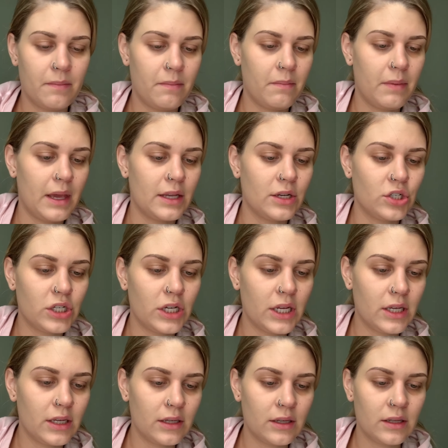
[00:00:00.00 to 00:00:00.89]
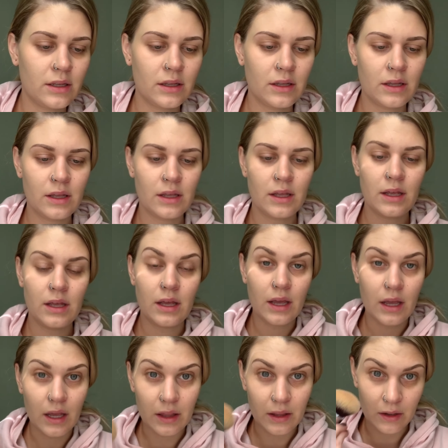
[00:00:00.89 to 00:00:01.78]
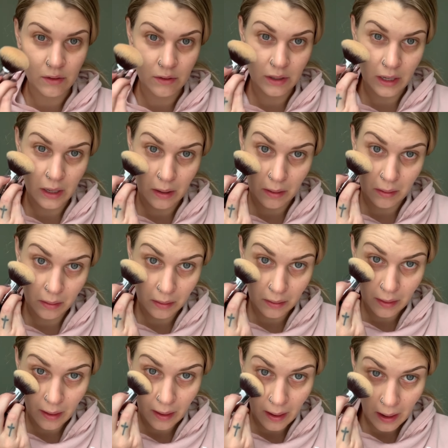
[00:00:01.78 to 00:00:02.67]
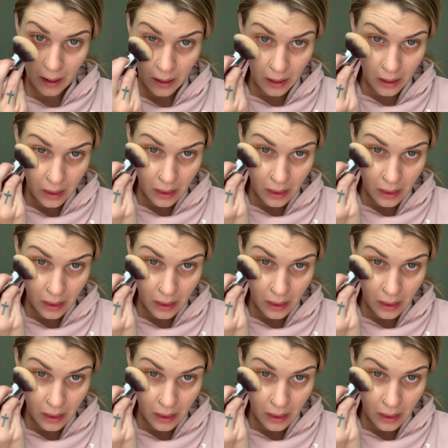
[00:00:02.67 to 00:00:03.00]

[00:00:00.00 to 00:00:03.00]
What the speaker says: pinch it and then I'll get under the eye.